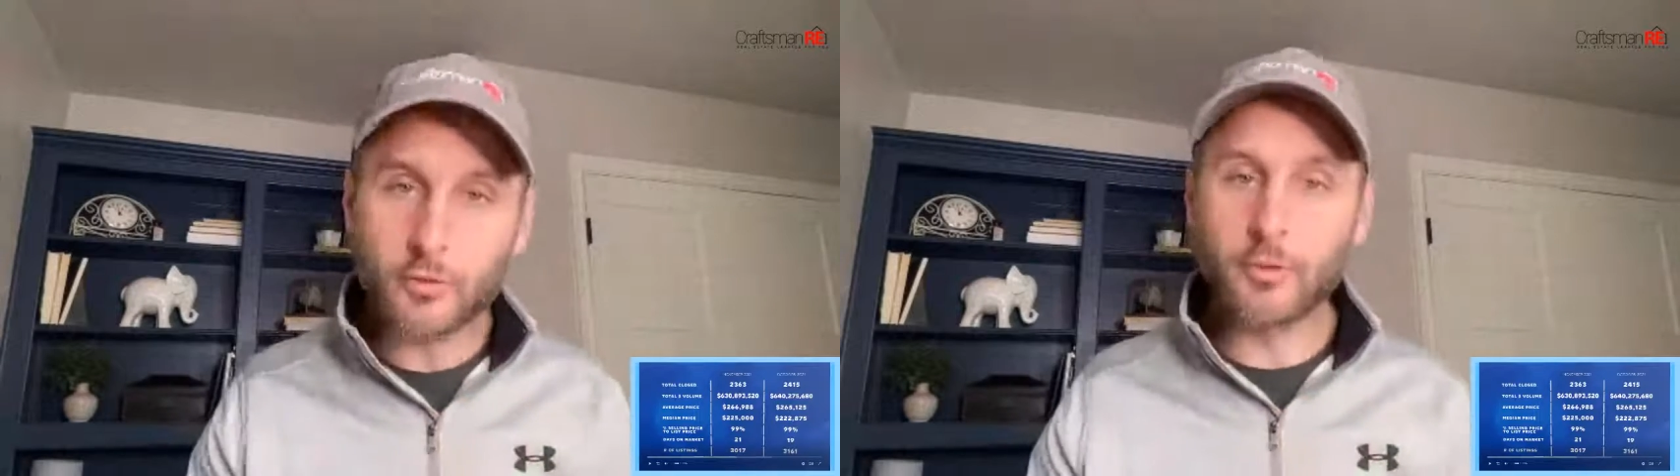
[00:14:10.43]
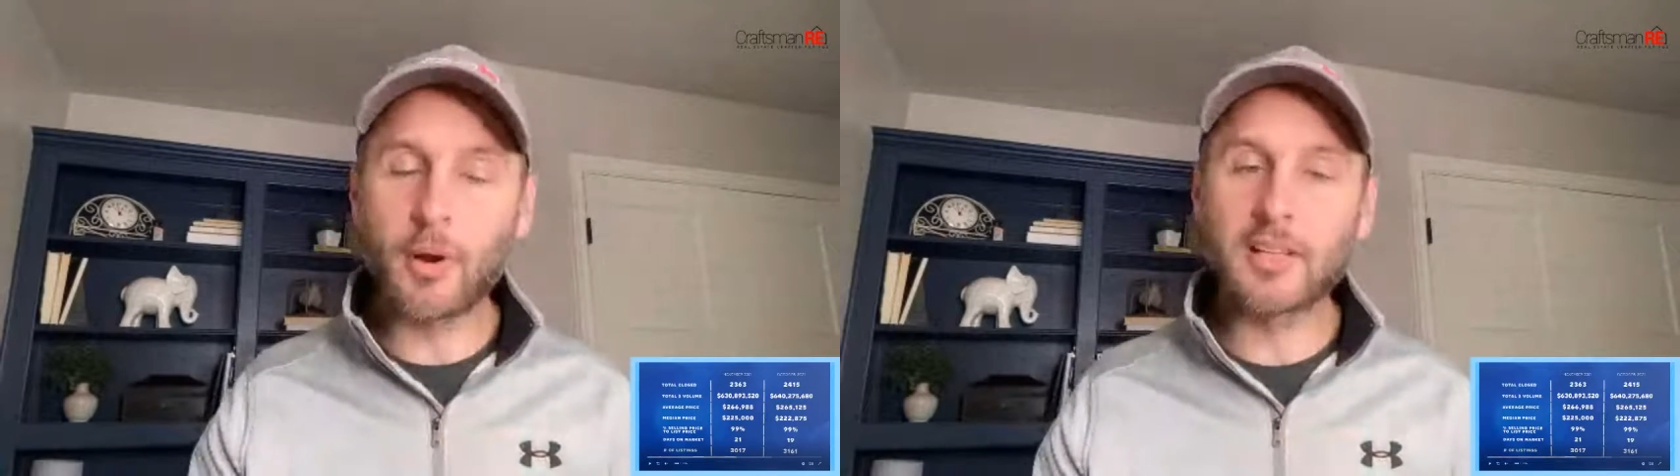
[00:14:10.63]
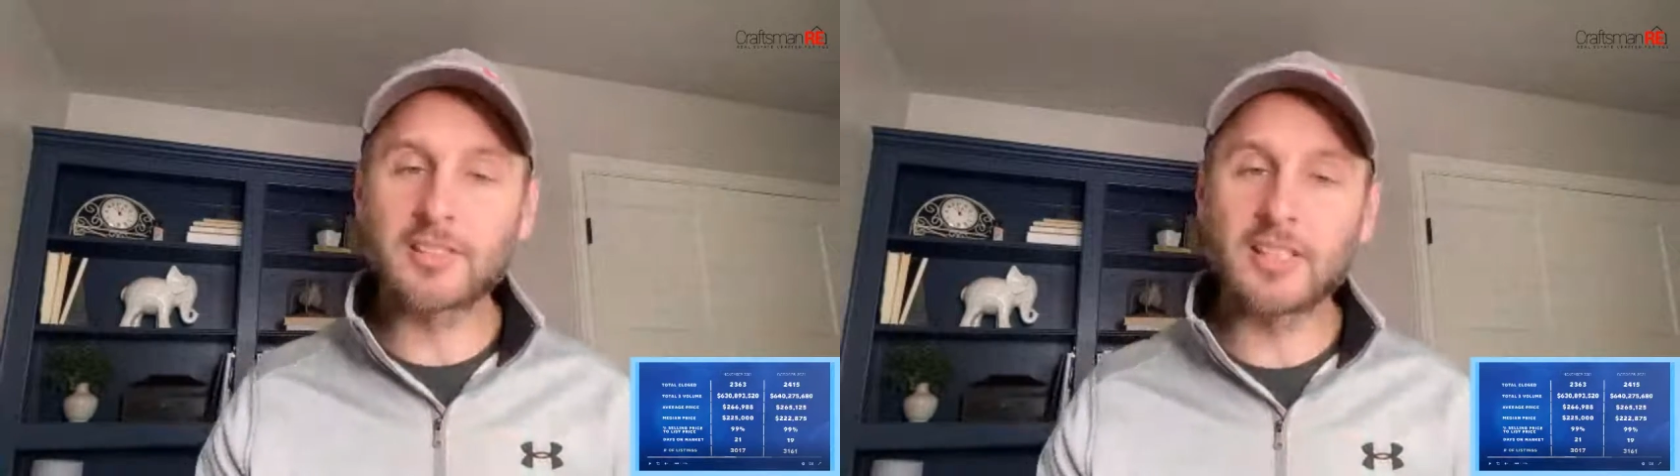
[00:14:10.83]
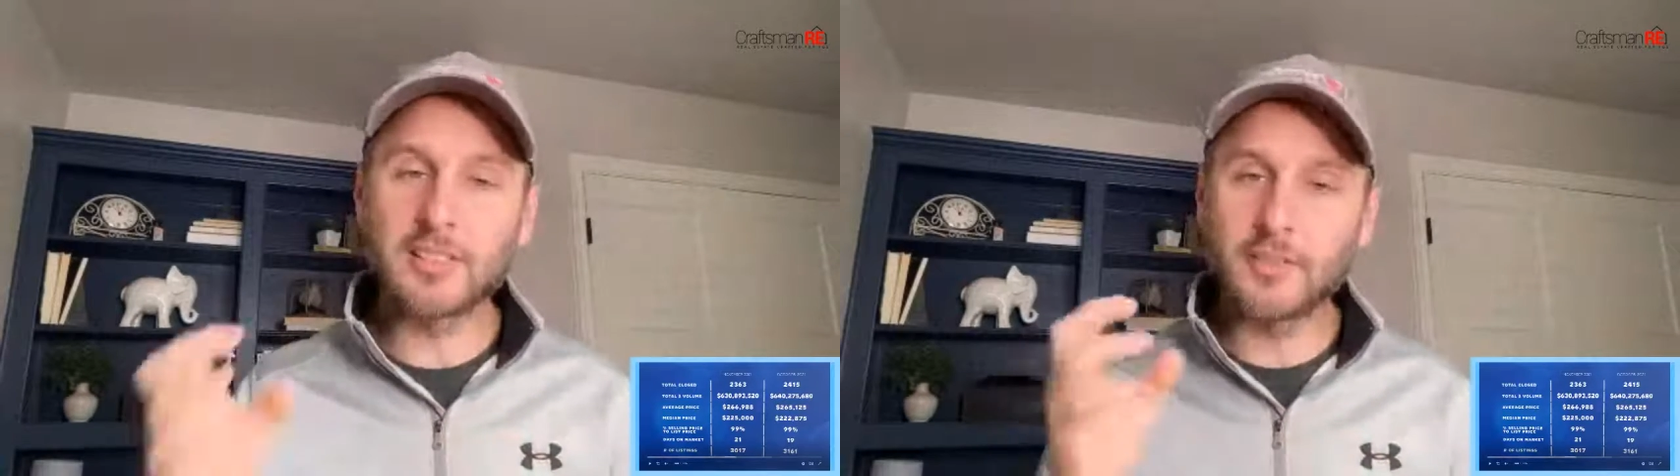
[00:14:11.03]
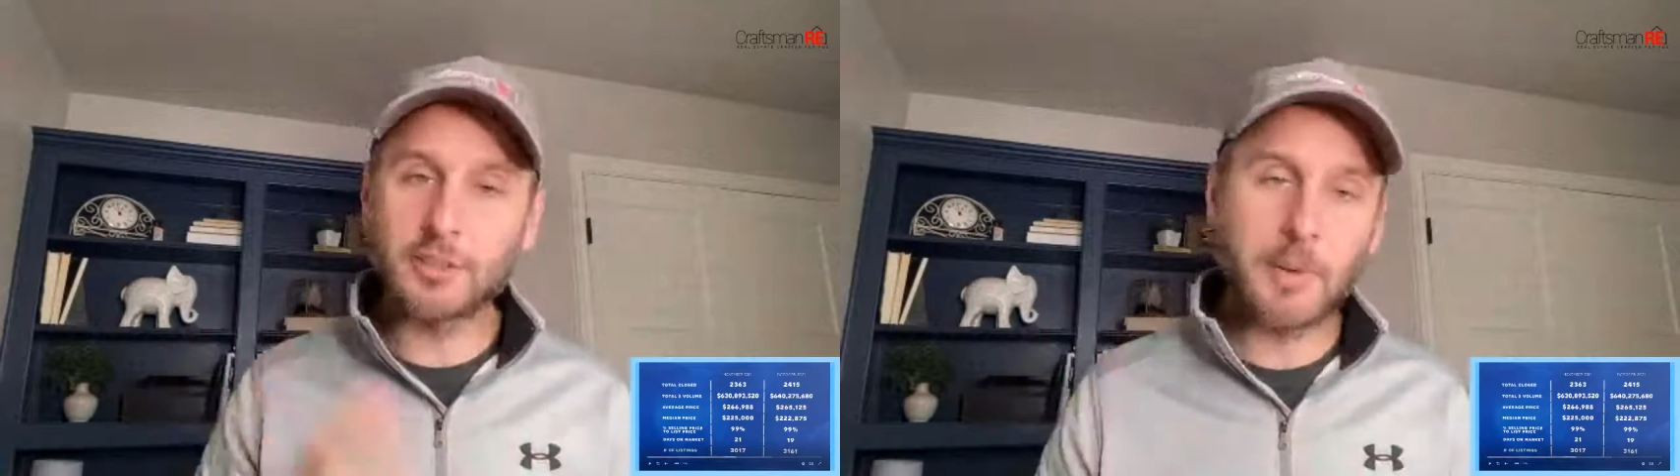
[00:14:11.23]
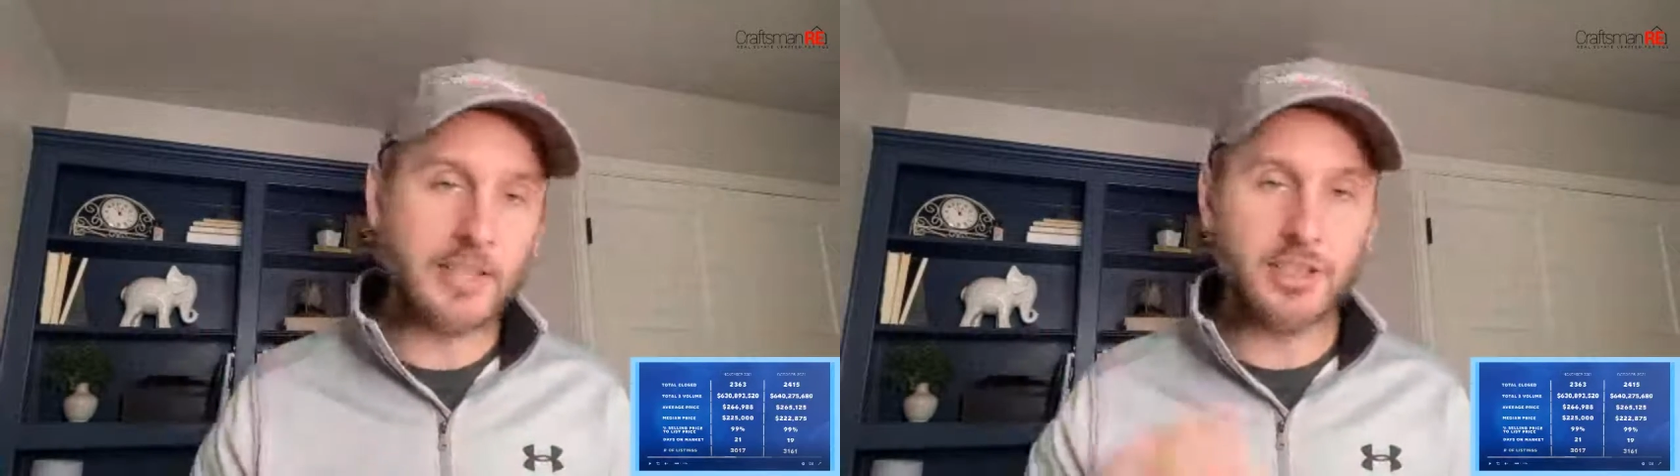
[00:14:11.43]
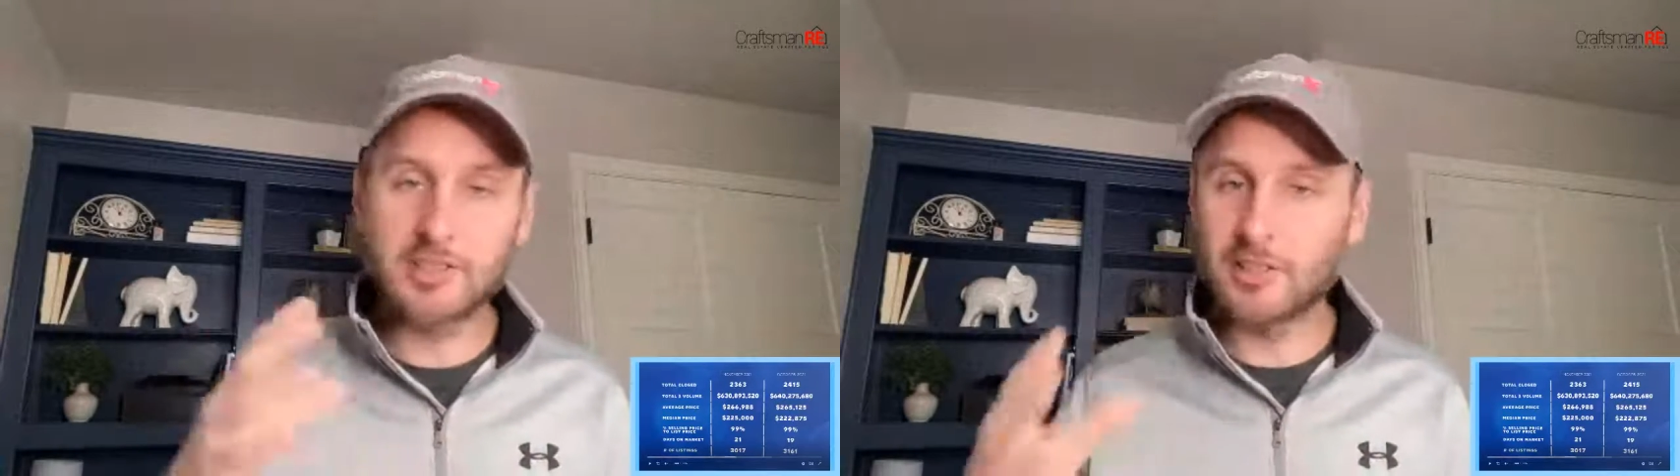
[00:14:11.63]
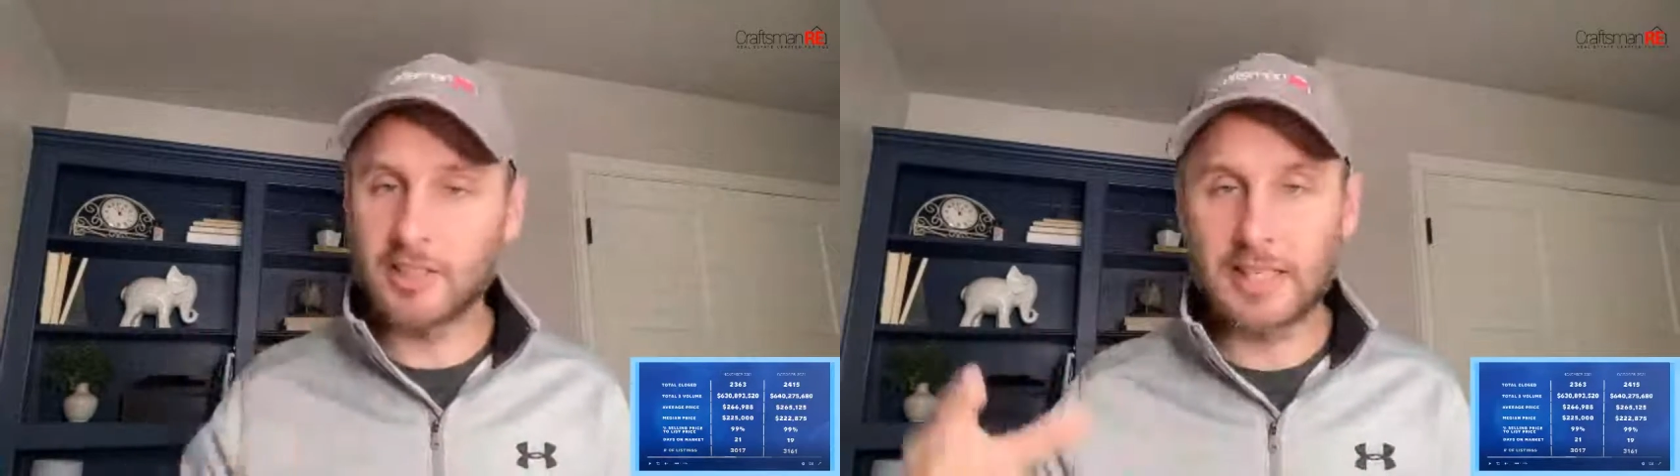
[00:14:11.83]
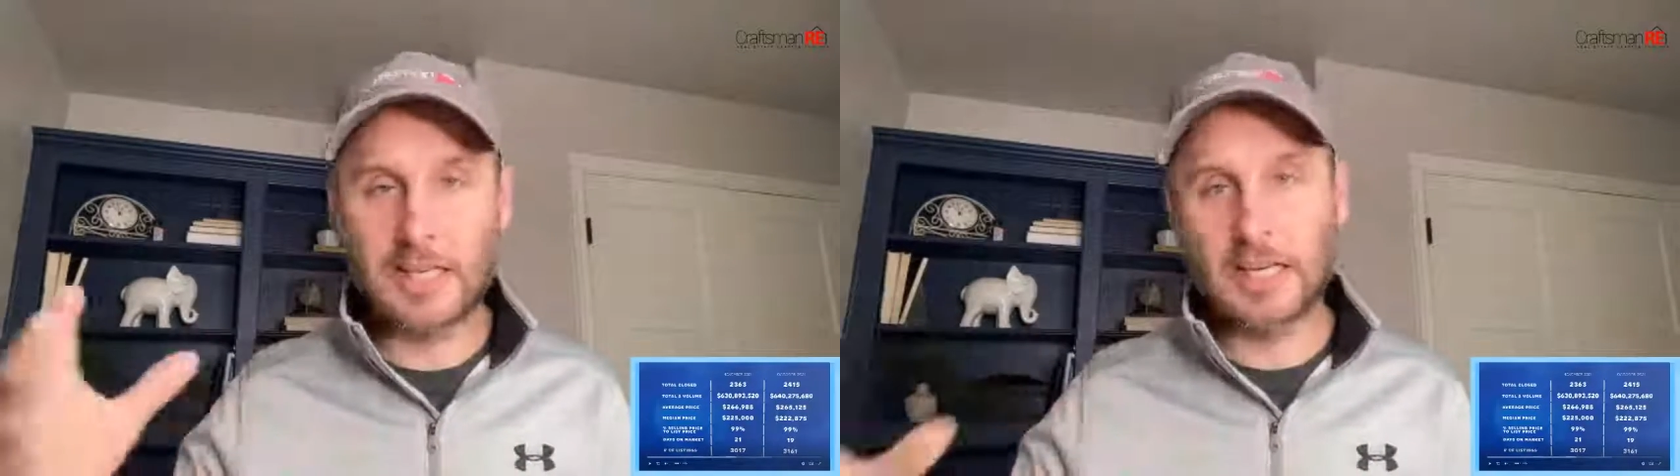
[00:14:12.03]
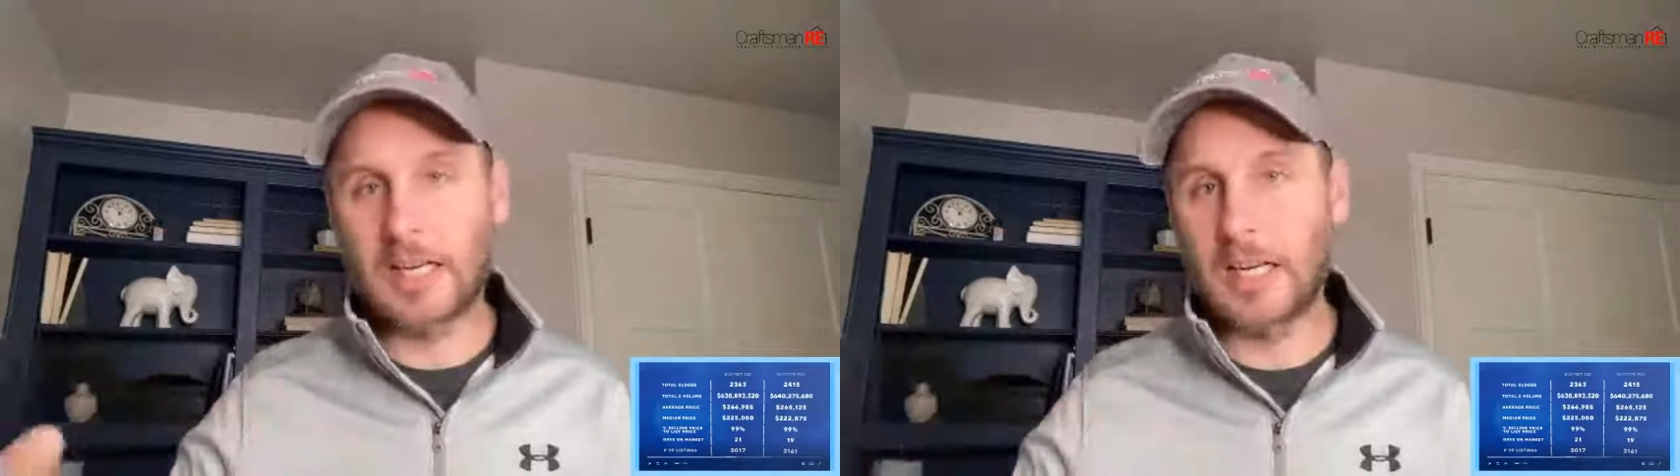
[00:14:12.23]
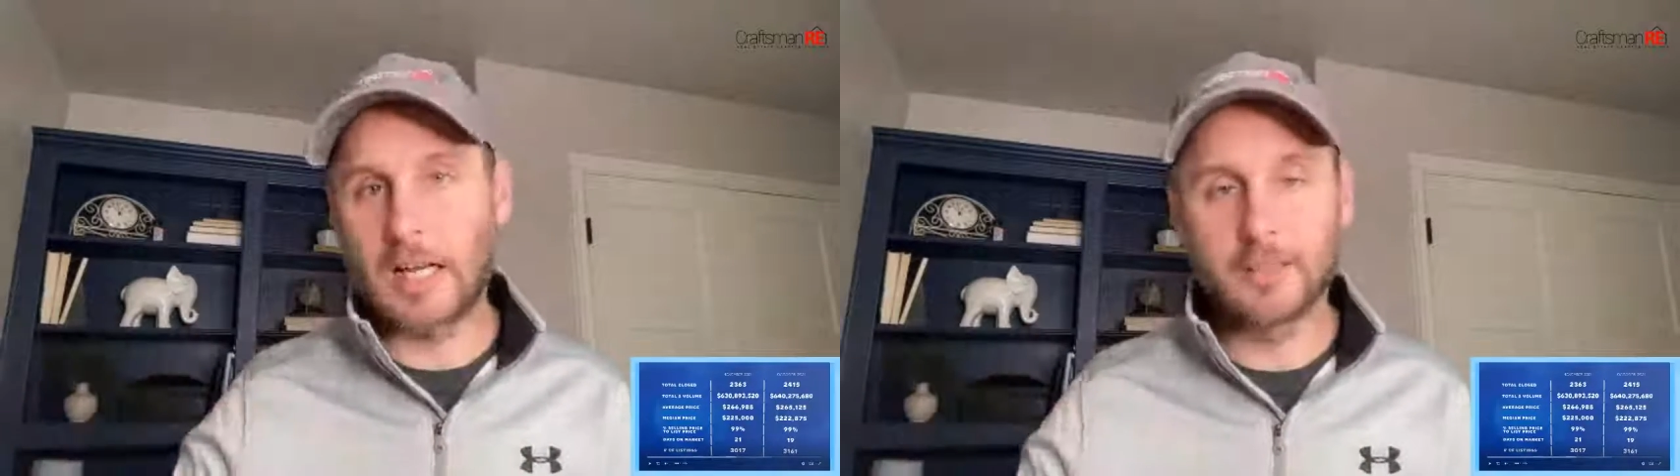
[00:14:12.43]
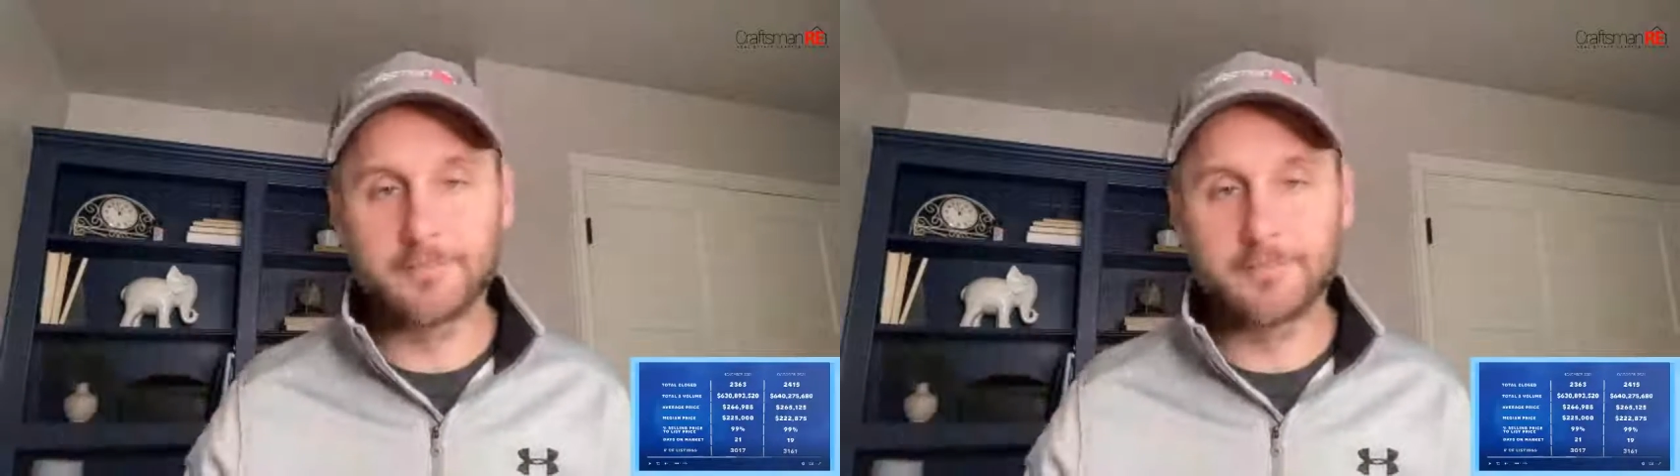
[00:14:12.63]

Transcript: through the process of inspections and da da da da.